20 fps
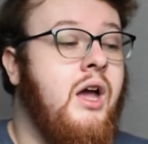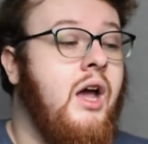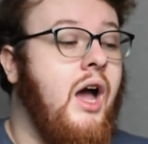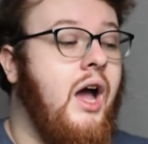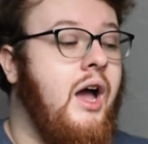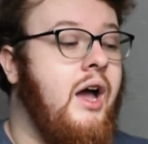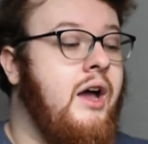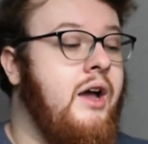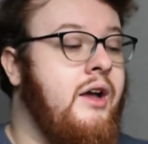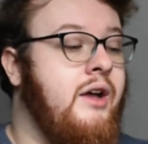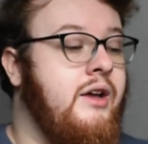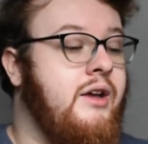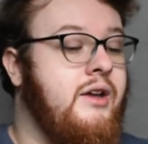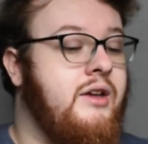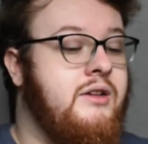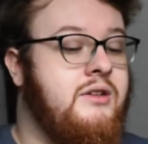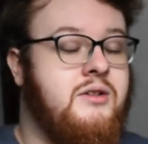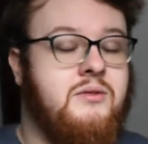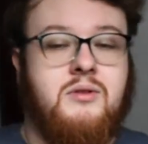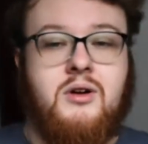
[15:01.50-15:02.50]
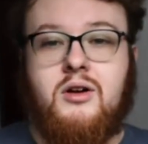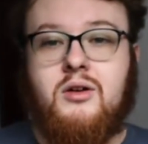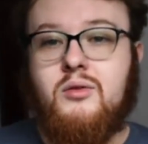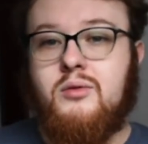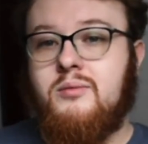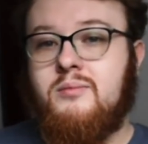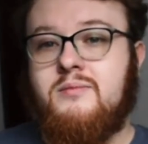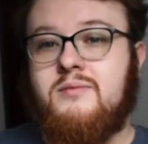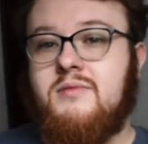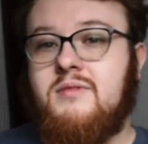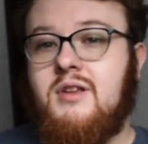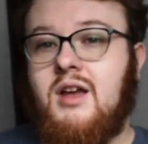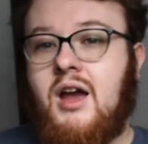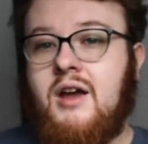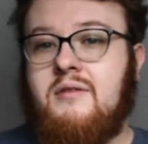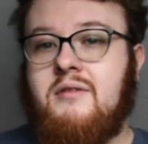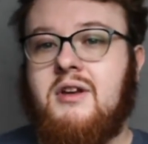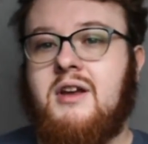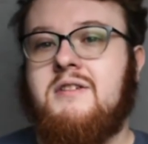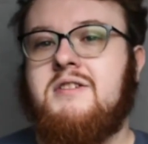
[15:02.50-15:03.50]
I've
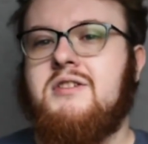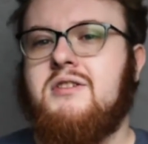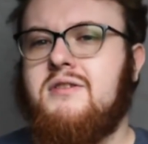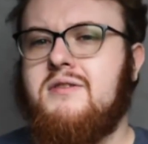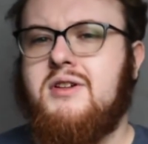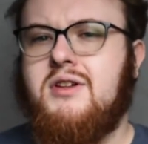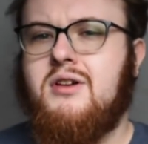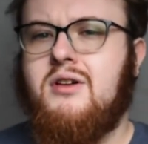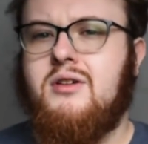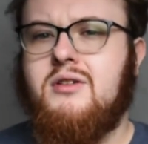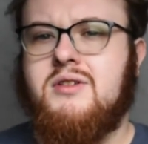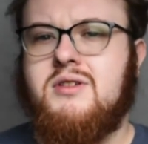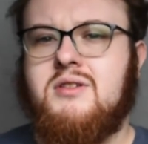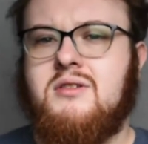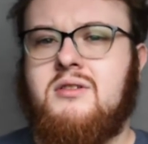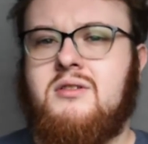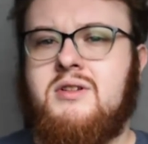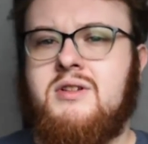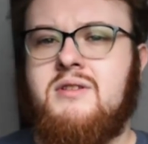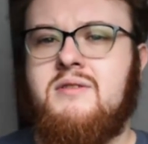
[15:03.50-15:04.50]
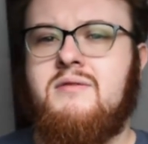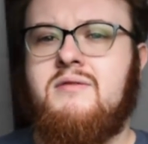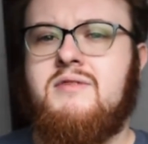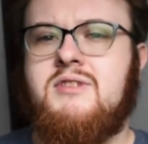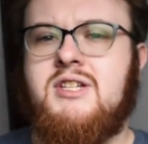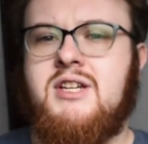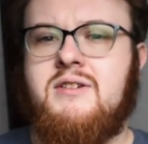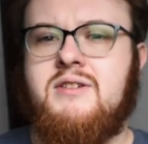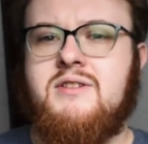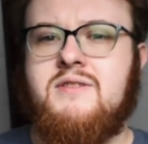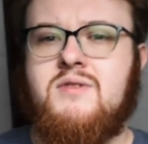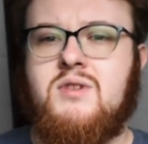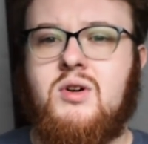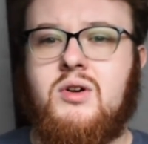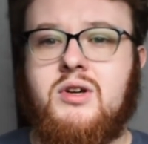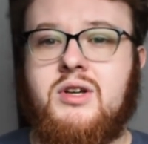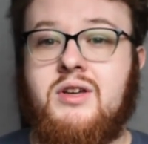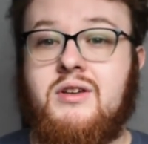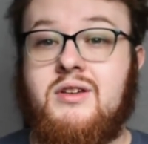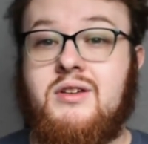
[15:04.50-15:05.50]
sort of done a whole series of
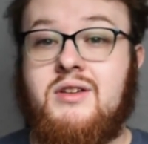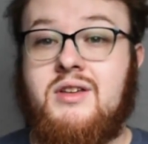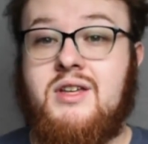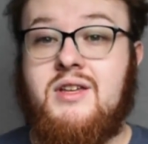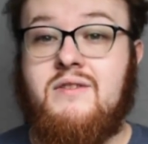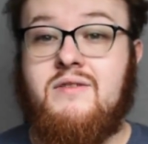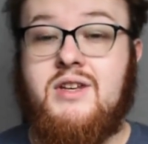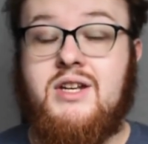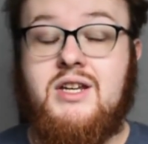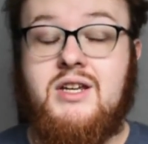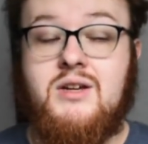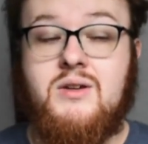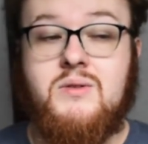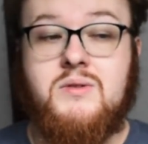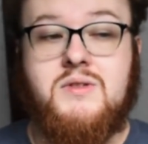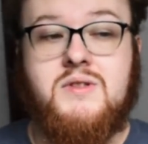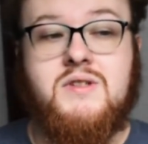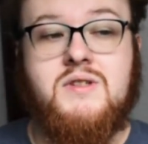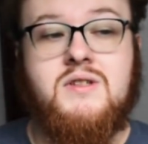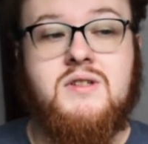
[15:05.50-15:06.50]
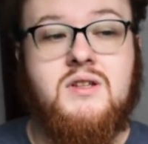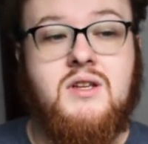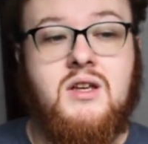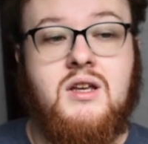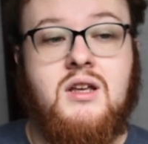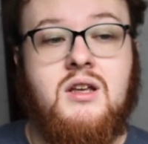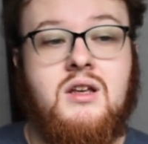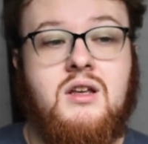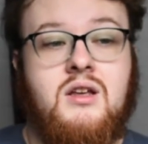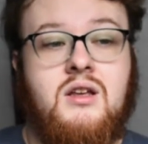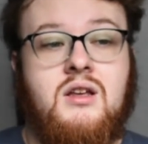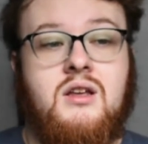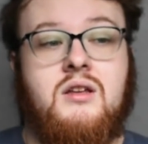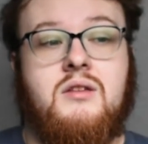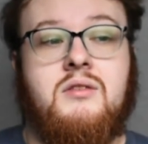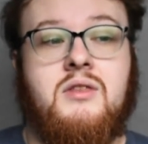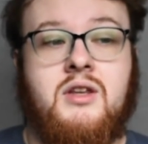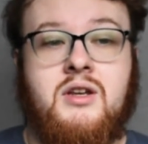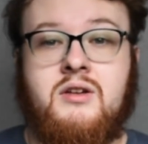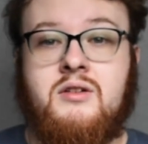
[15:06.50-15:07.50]
talking videos
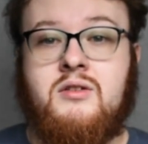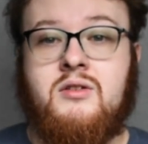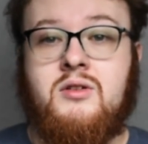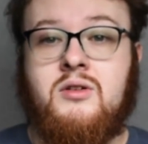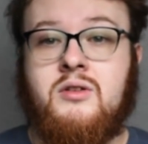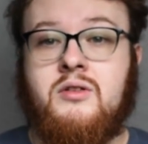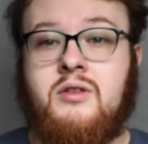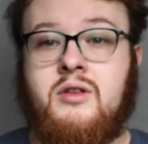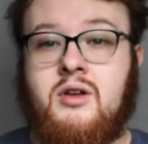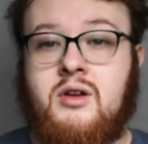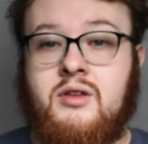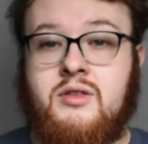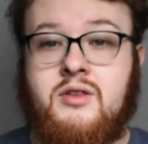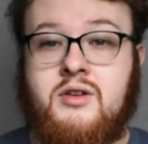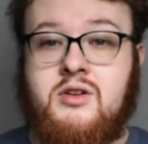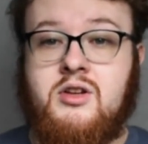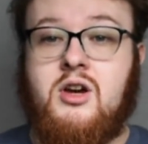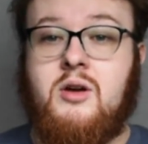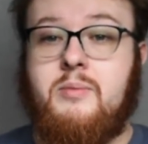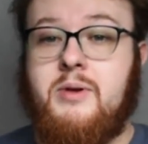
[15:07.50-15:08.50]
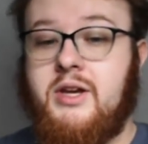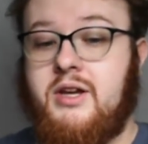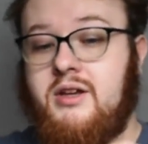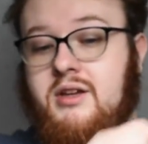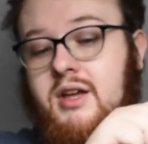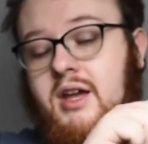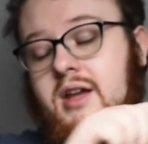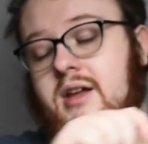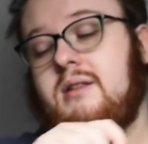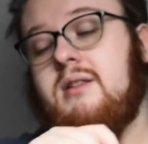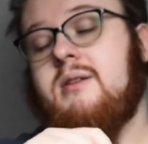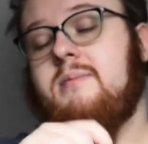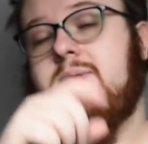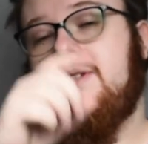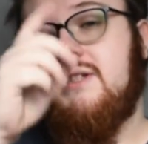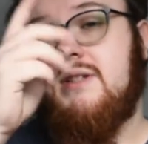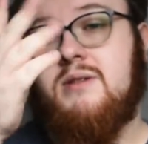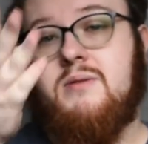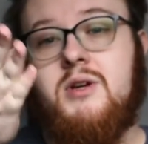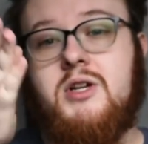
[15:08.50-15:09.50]
that are all the topic
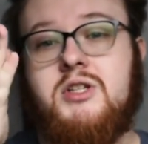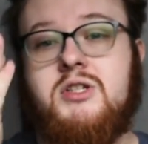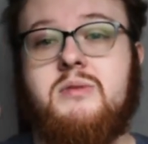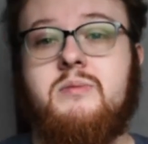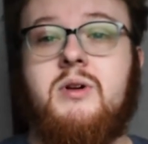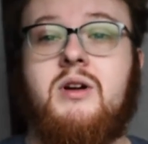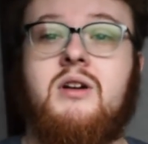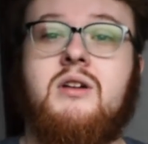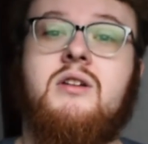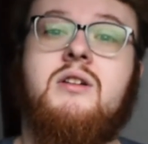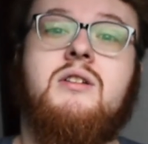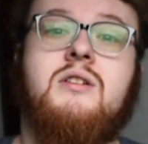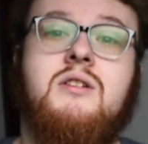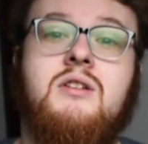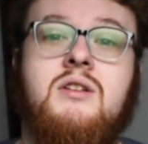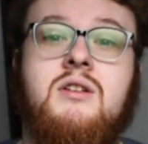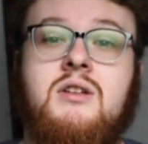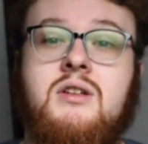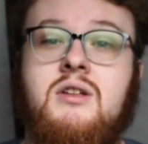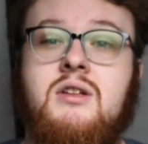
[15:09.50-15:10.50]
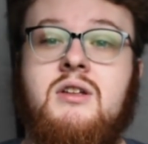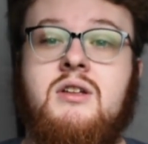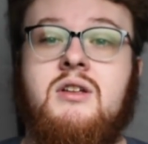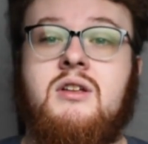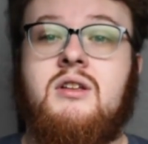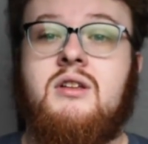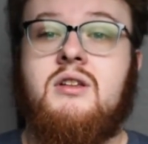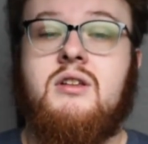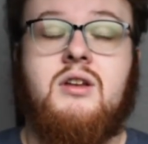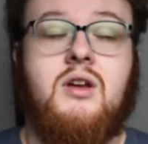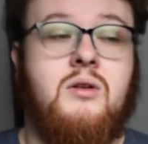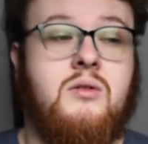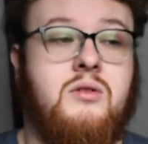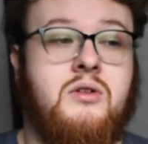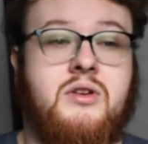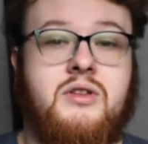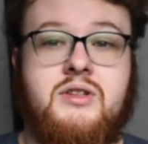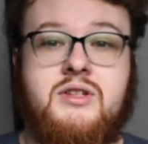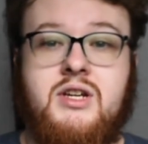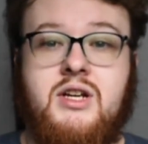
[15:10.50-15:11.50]
ellipsis question mark. Go
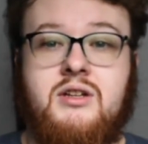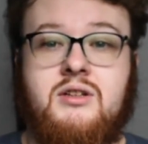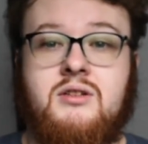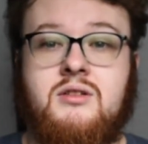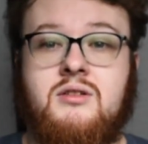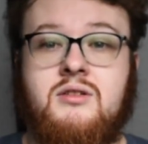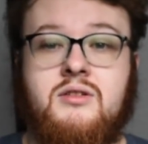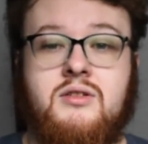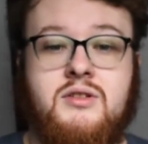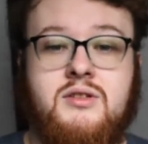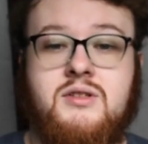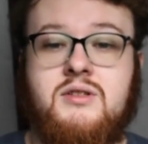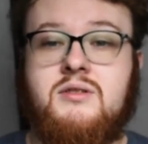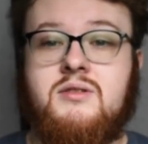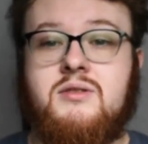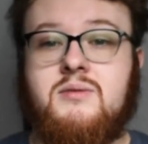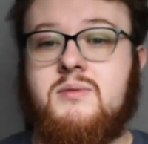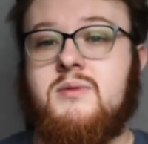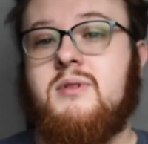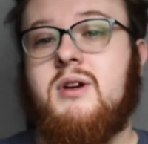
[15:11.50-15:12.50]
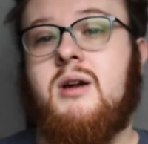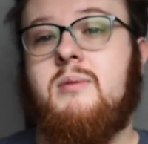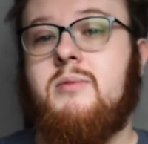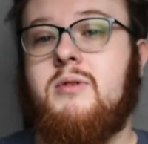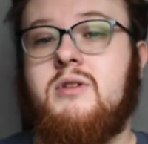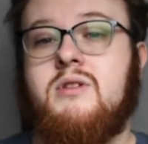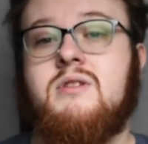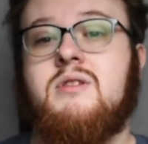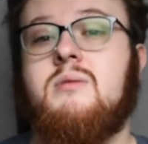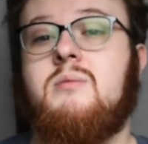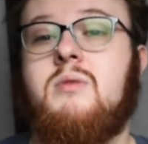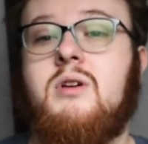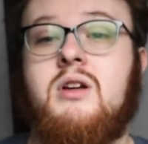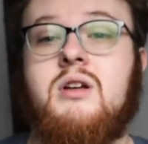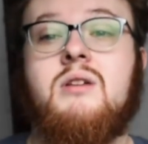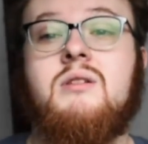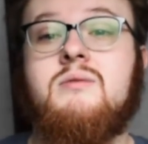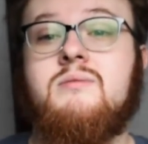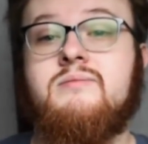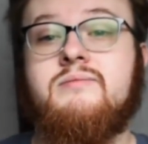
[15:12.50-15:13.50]
look at the channel. There's a subscribe button
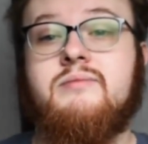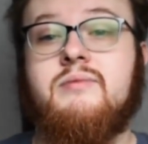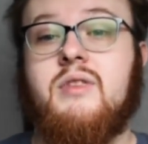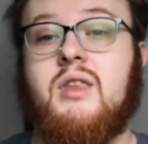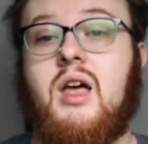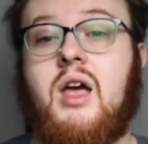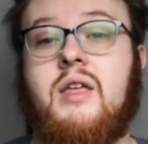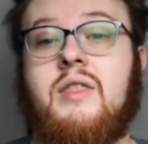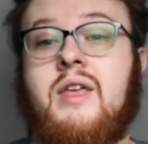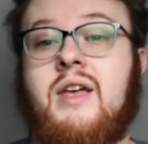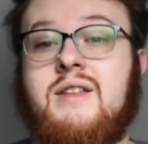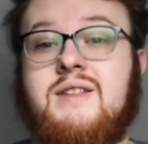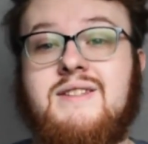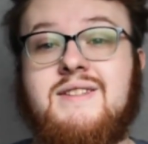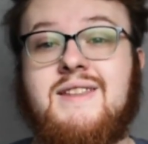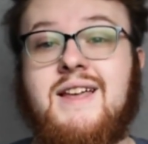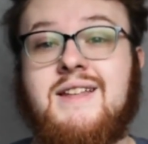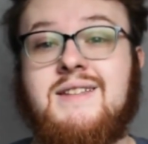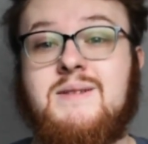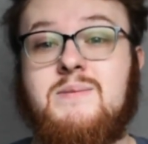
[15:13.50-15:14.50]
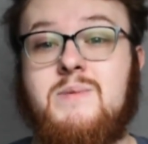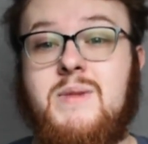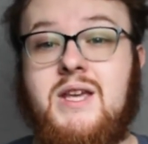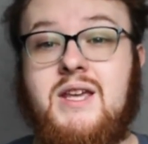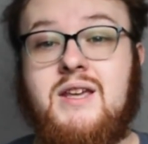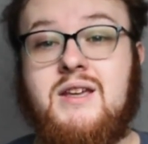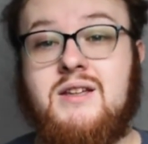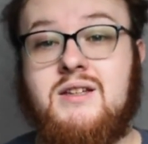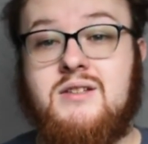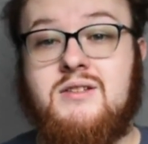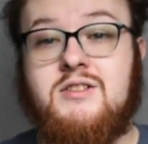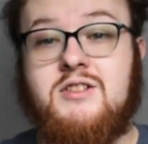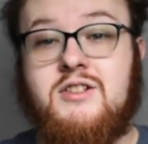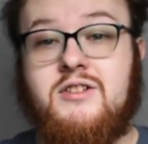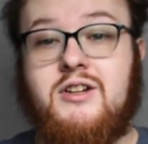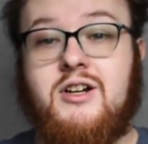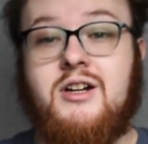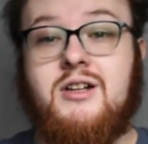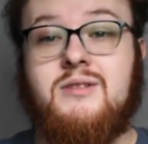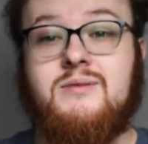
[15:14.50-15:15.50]
somewhere. And that's me.
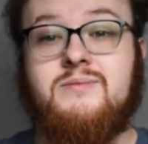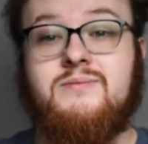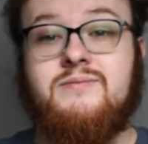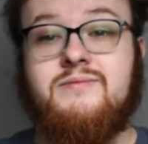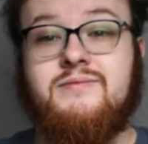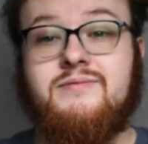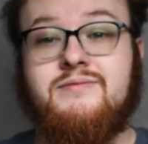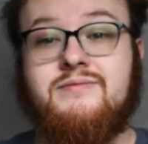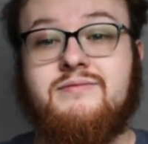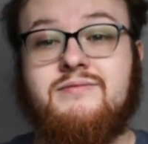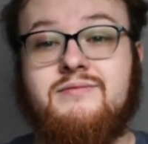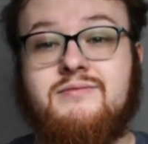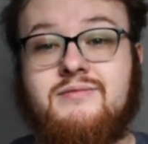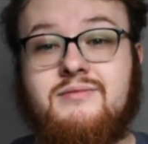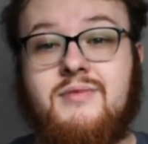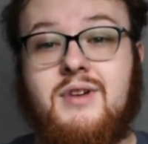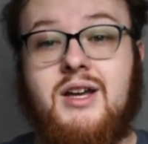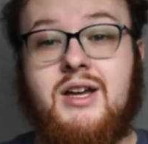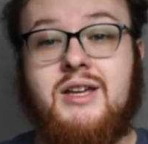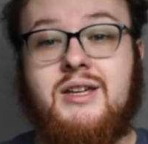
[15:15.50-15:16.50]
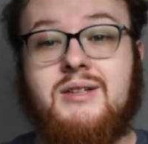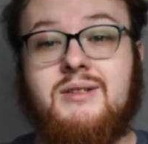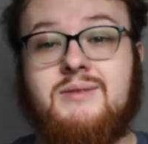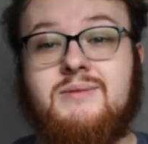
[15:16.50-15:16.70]
Ta-ra. Bye.